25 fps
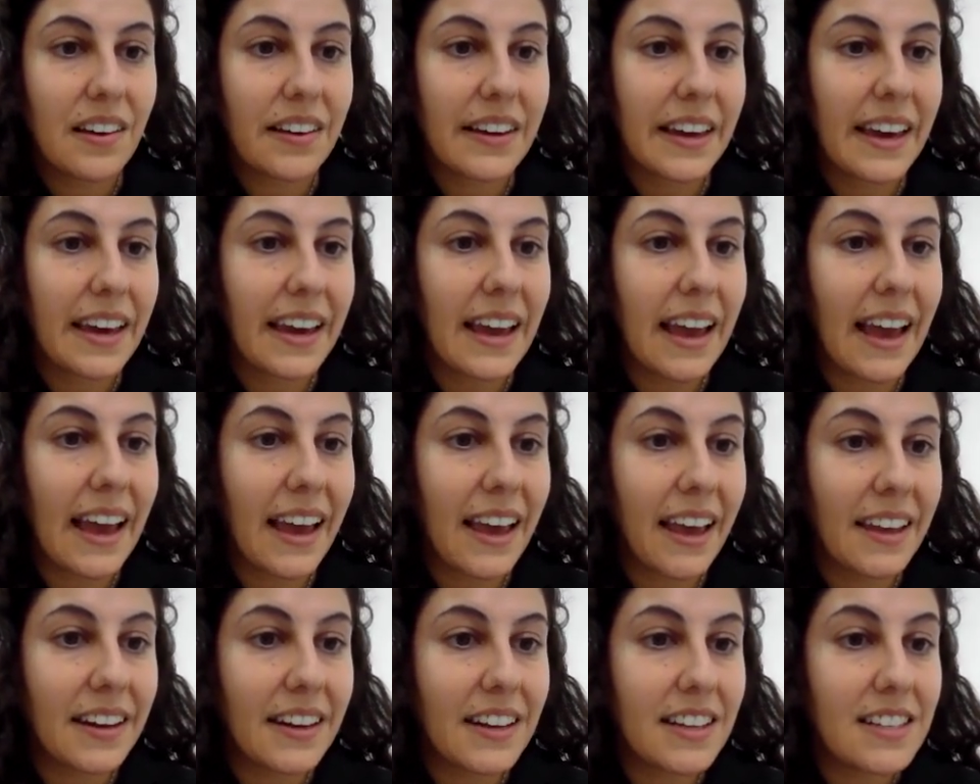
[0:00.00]
Okay,
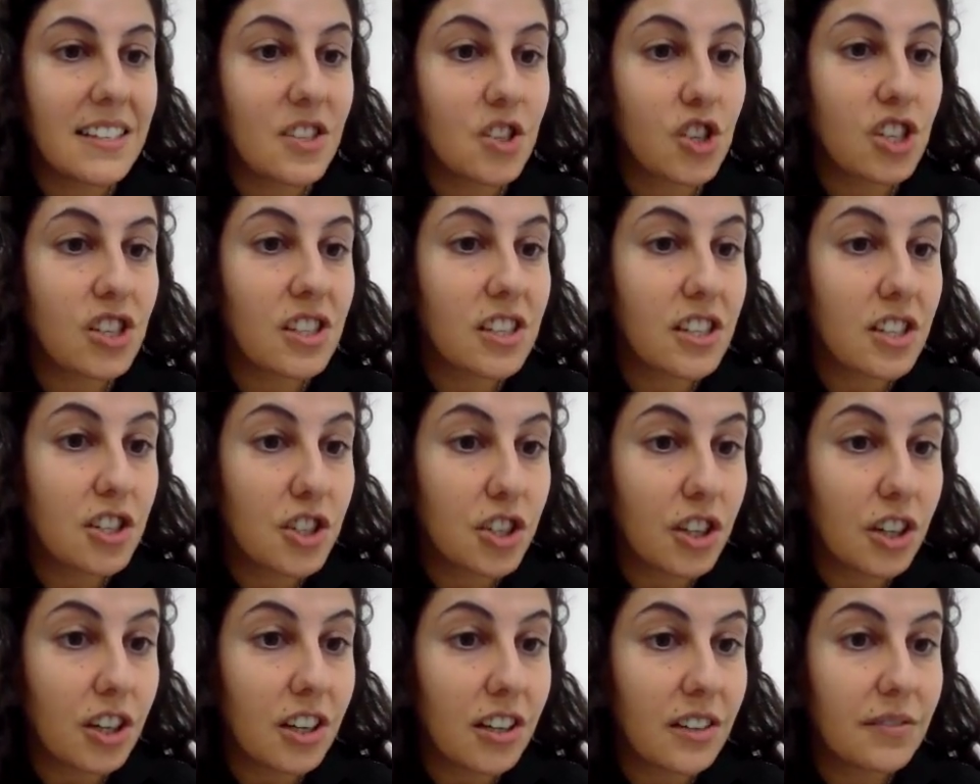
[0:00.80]
and it's just a
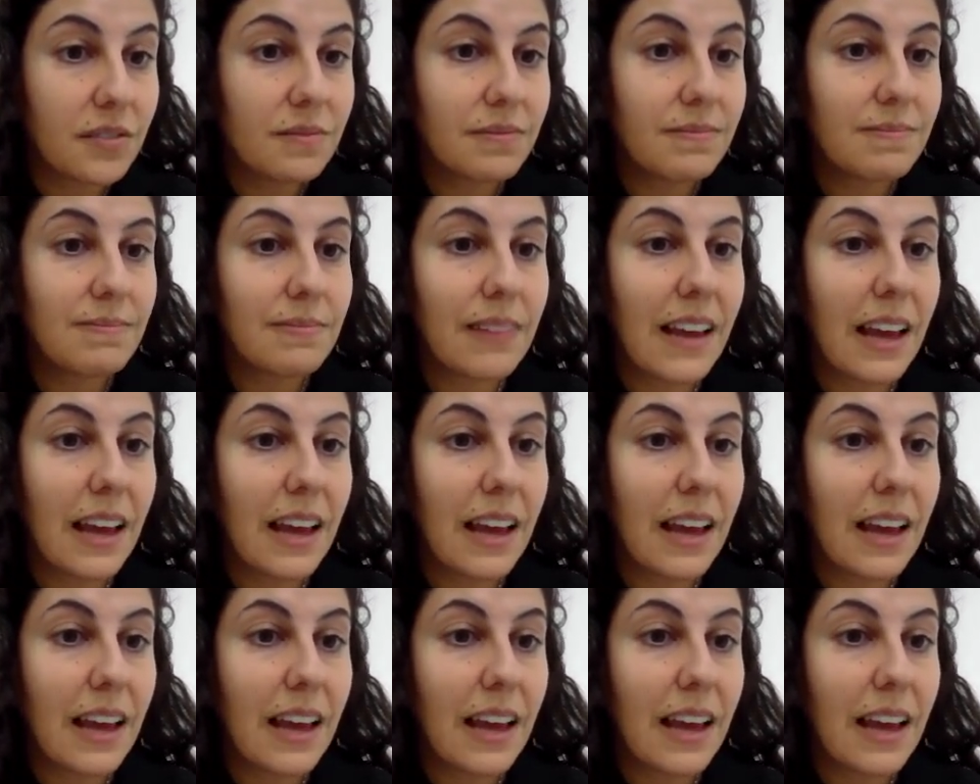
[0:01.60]
dot,